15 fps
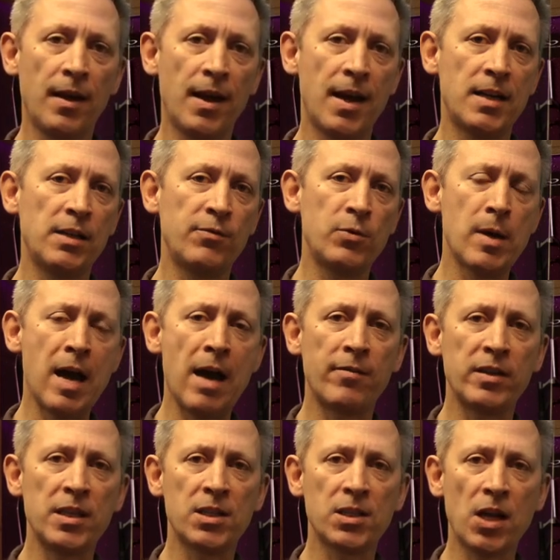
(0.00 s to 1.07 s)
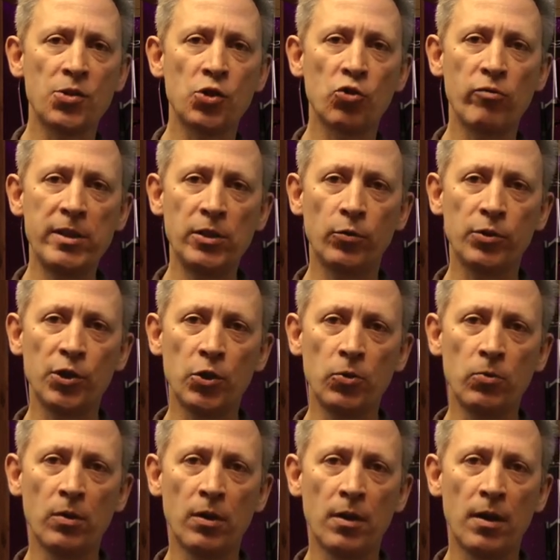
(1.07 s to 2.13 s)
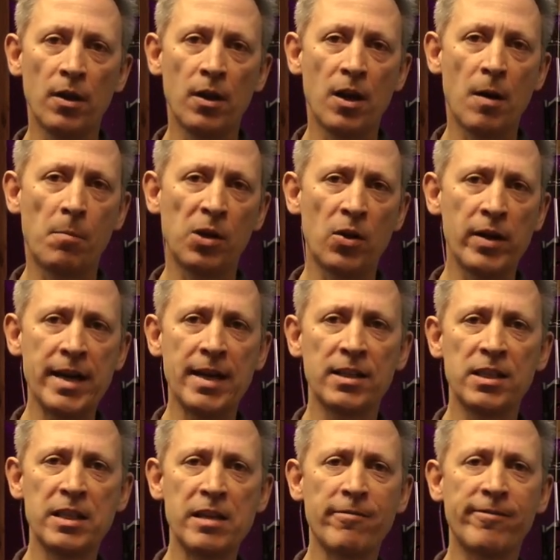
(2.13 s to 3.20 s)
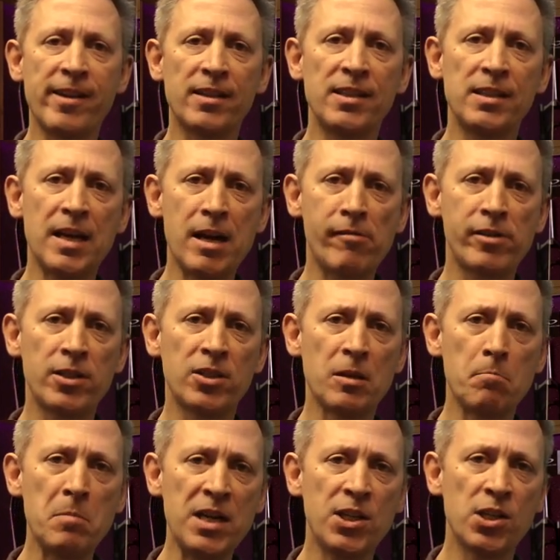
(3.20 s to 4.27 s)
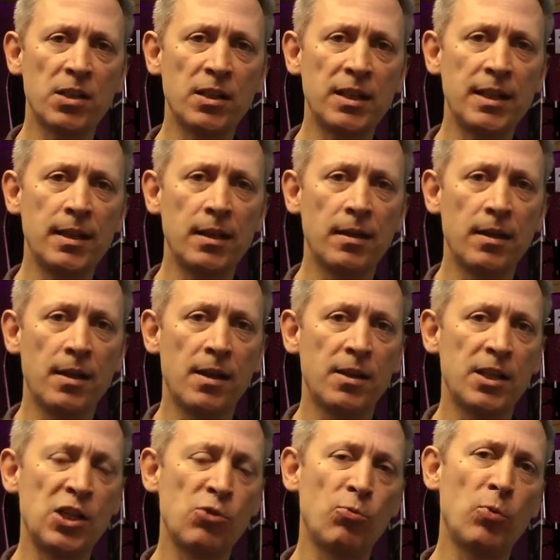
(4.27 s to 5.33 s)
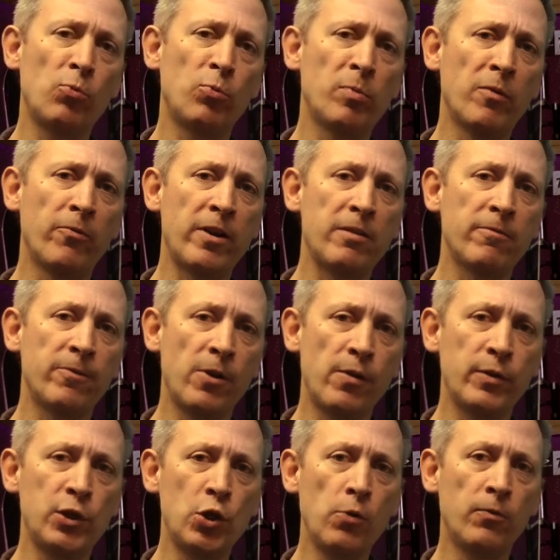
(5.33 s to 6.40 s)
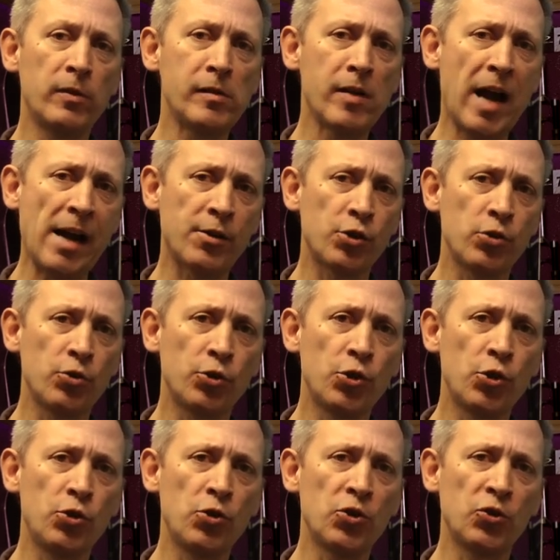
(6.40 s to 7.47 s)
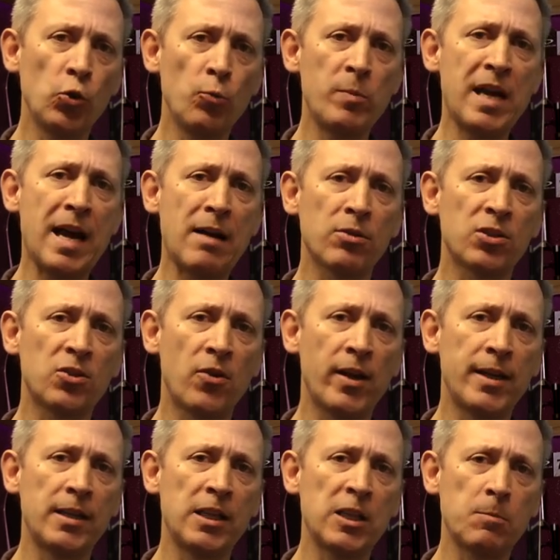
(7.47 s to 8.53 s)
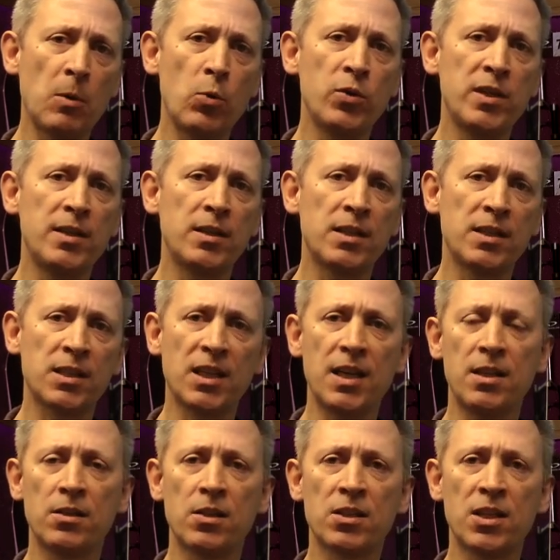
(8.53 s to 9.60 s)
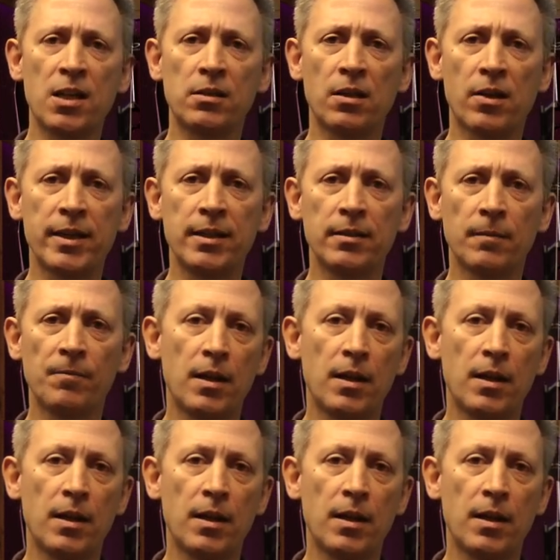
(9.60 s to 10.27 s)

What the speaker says: And if you have any sunscreen on you, apply it to the affected areas immediately. This will prevent further UV reaction should you still be outside exposing the skin to sunlight.